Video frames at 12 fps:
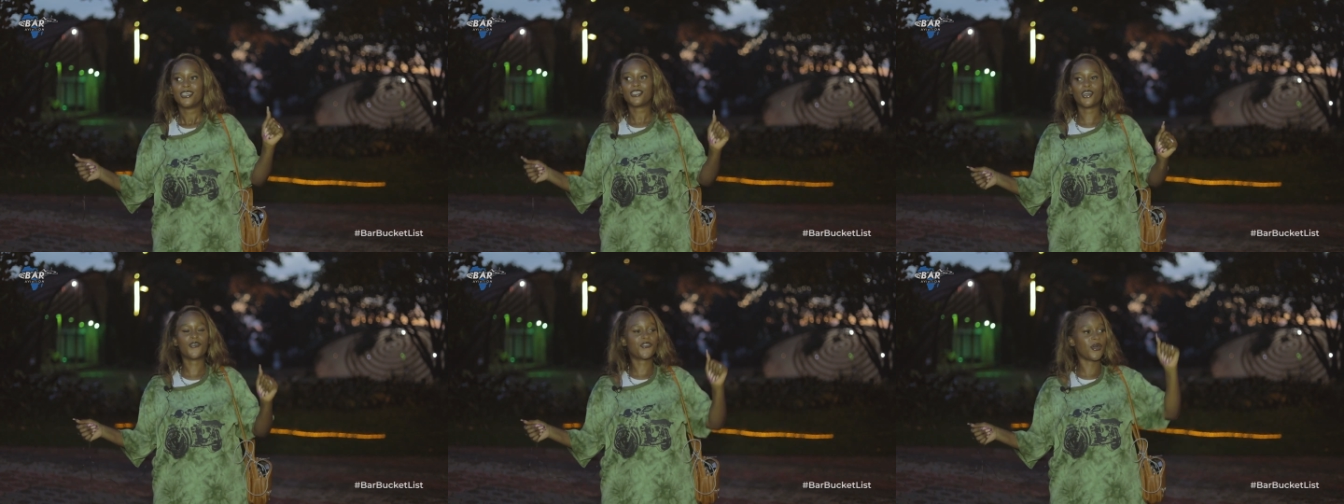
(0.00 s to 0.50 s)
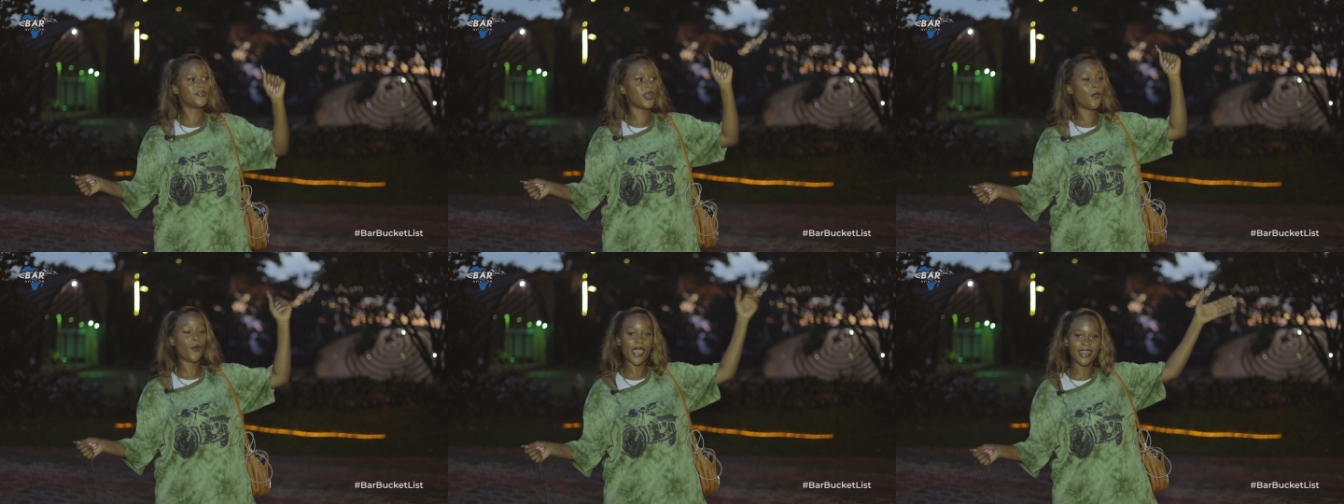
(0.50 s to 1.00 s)
So from
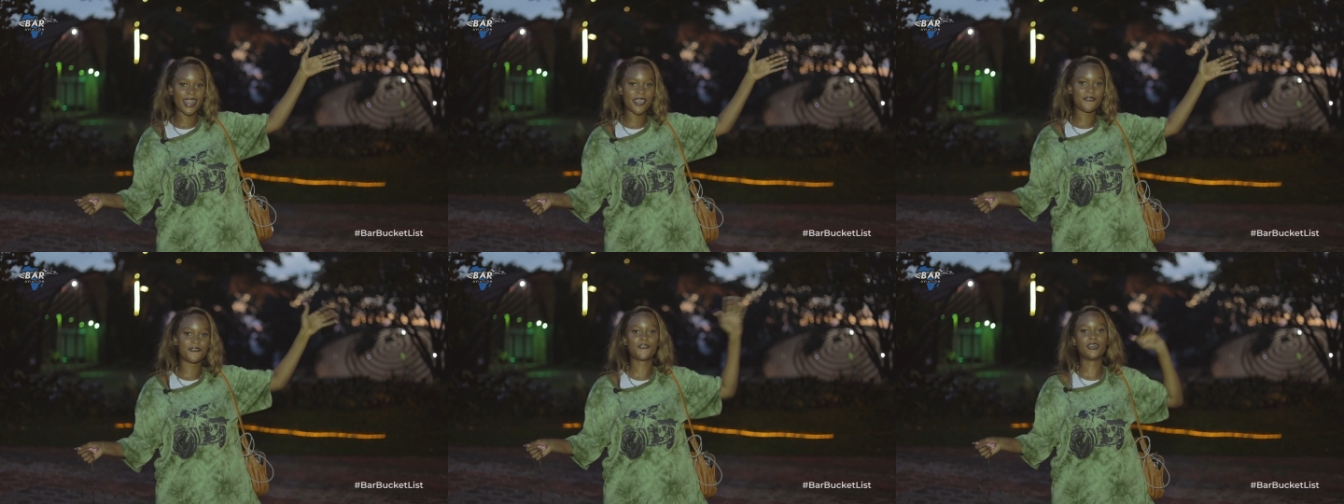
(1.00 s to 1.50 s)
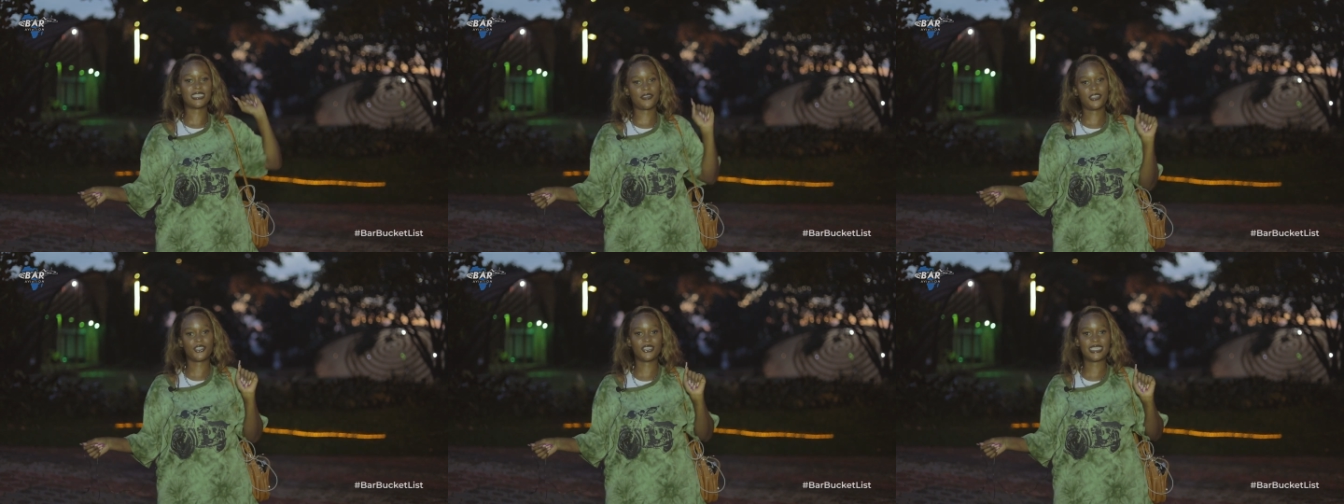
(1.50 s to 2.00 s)
the Wildlife
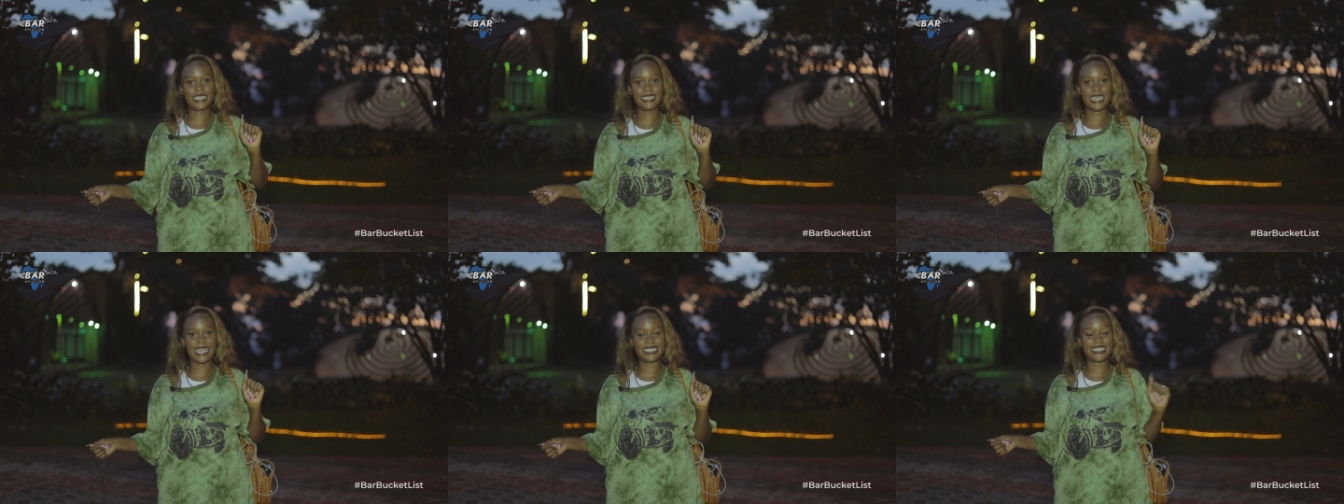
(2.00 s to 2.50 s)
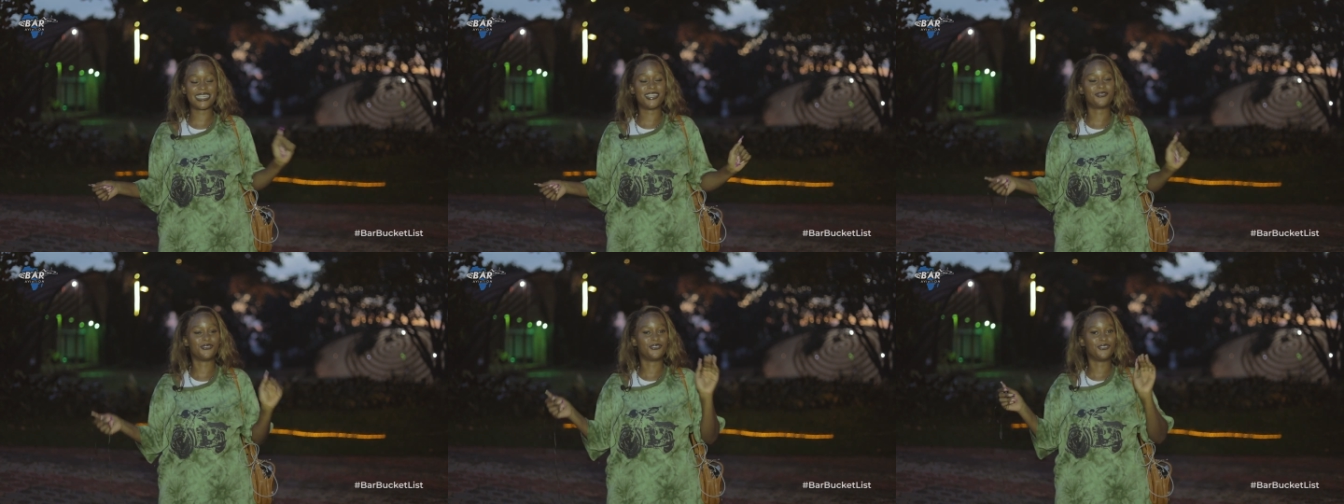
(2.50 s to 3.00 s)
Conservation Center, I
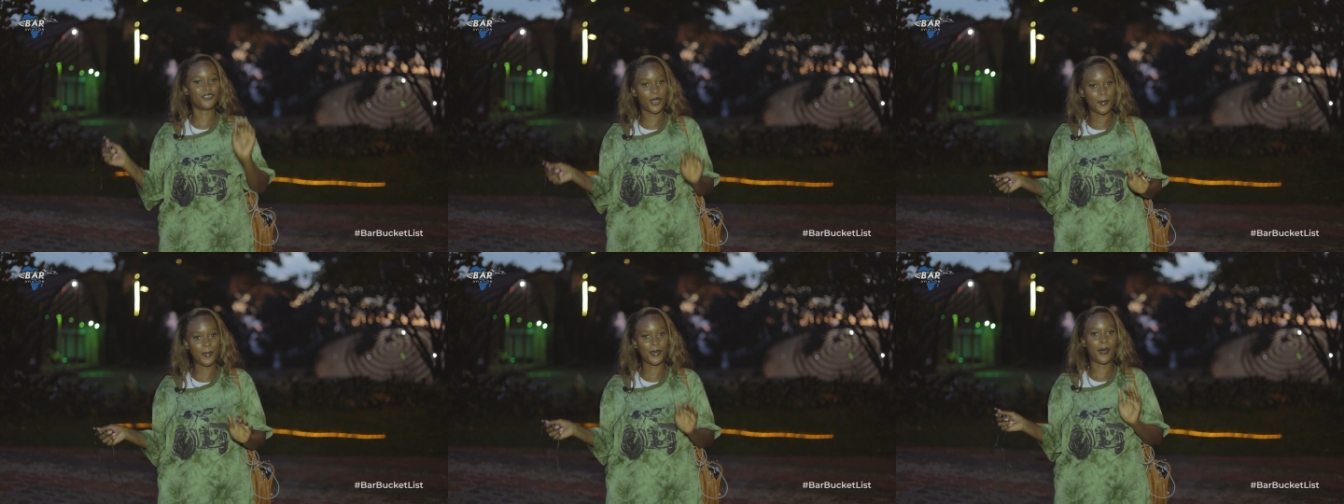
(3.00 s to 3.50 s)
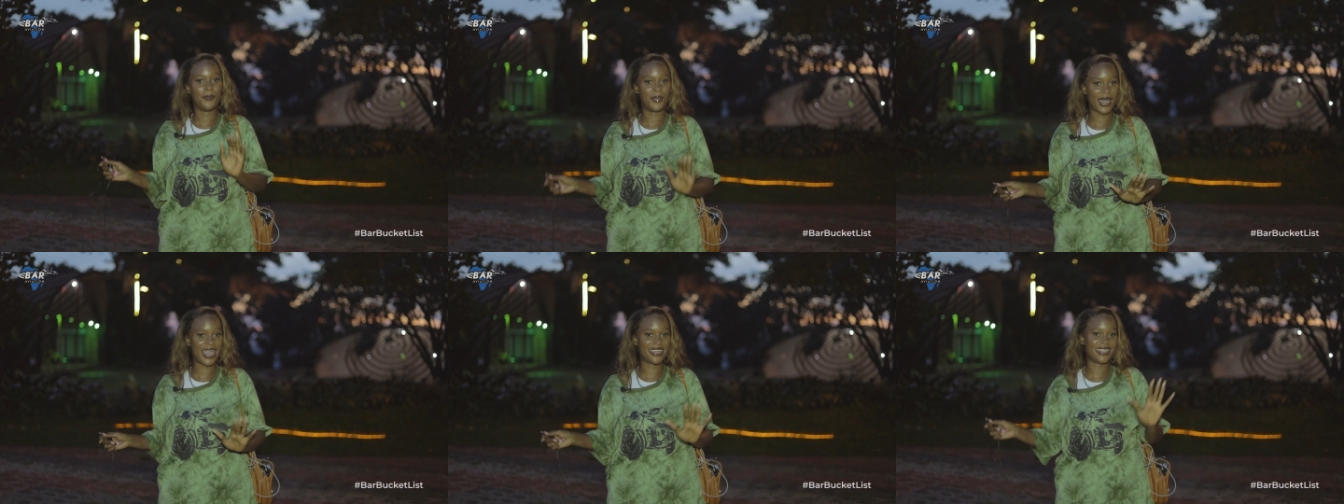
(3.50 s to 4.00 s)
decided to drop
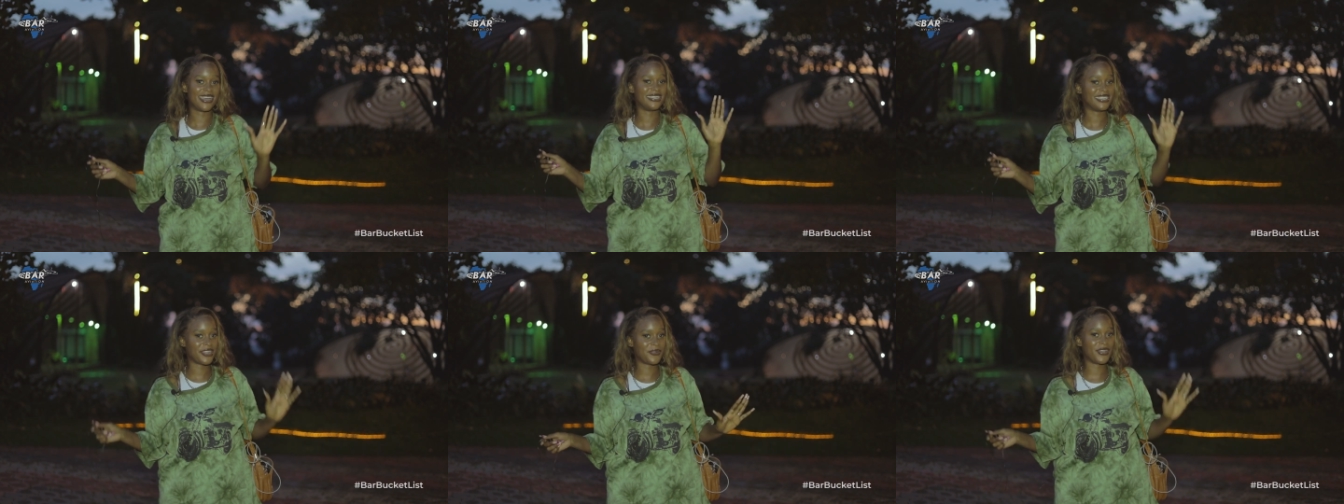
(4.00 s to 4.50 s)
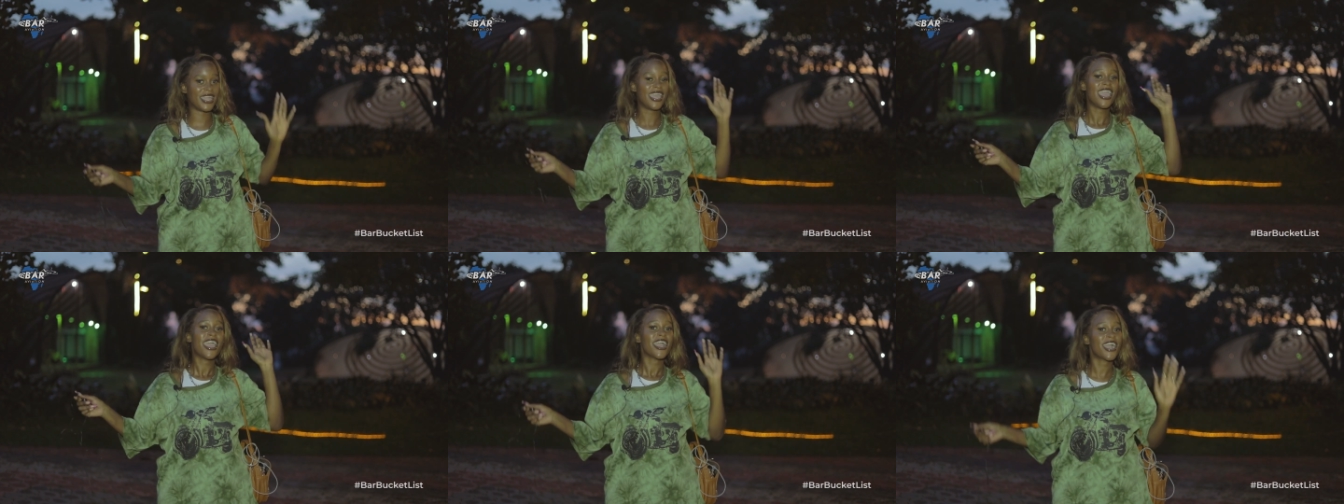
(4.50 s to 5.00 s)
by the Ndere
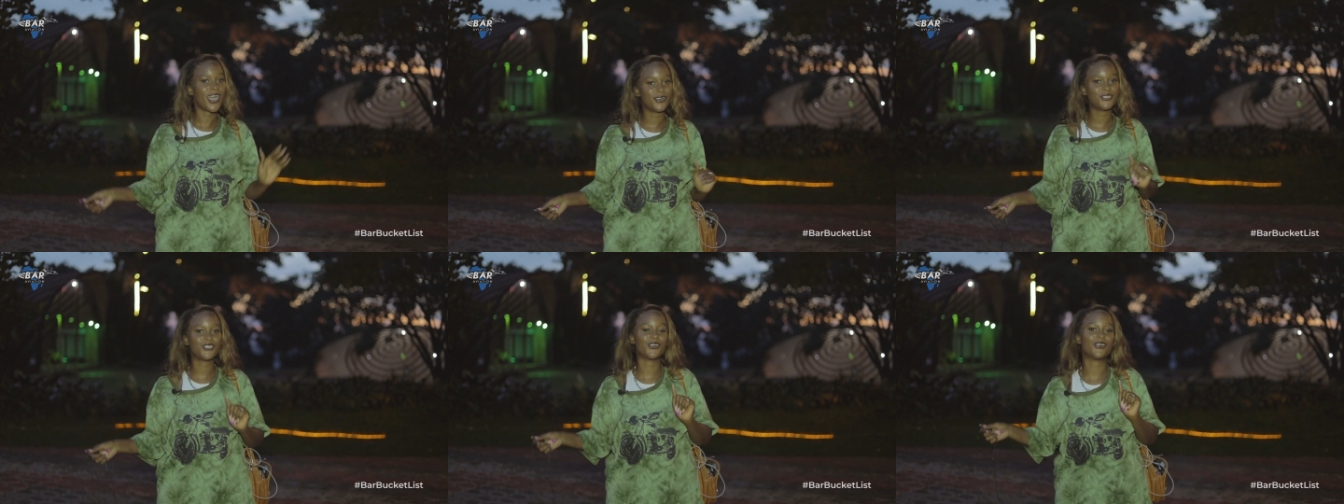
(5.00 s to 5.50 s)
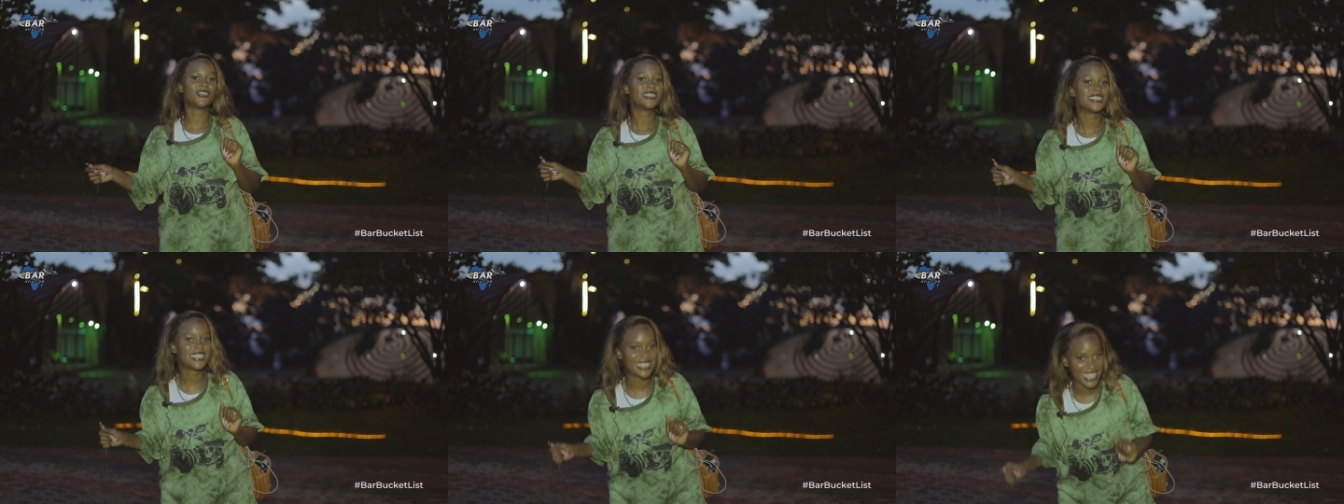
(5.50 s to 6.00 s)
Cultural
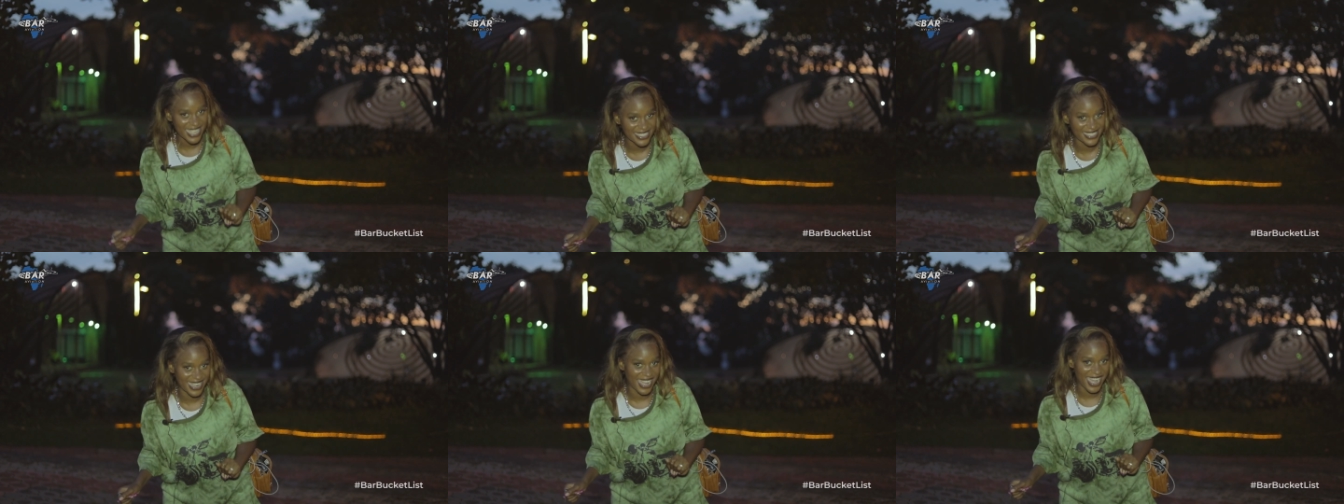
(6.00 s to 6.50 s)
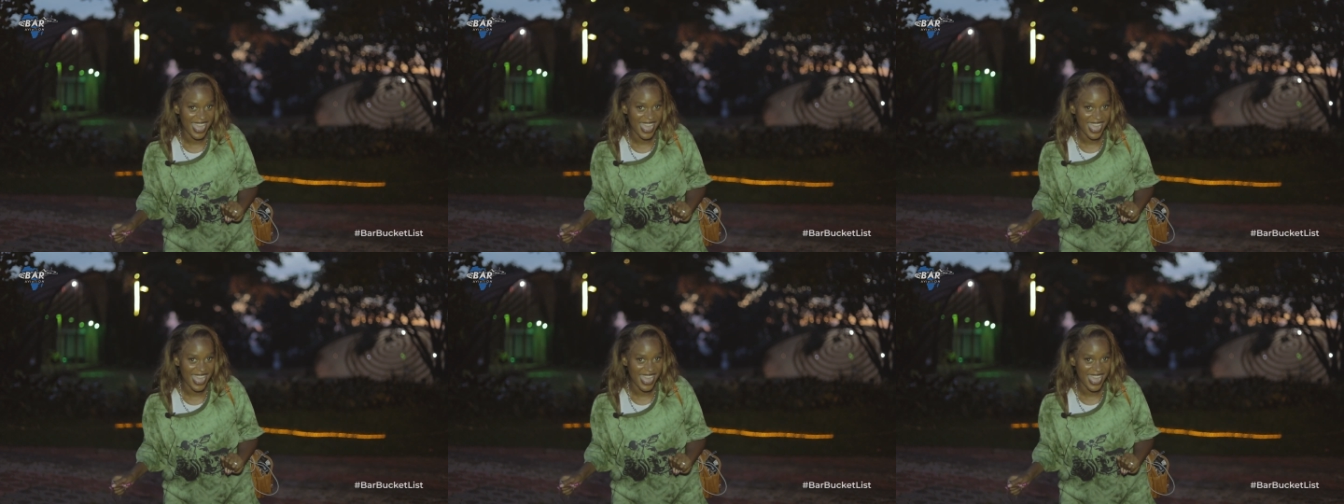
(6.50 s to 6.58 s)
Center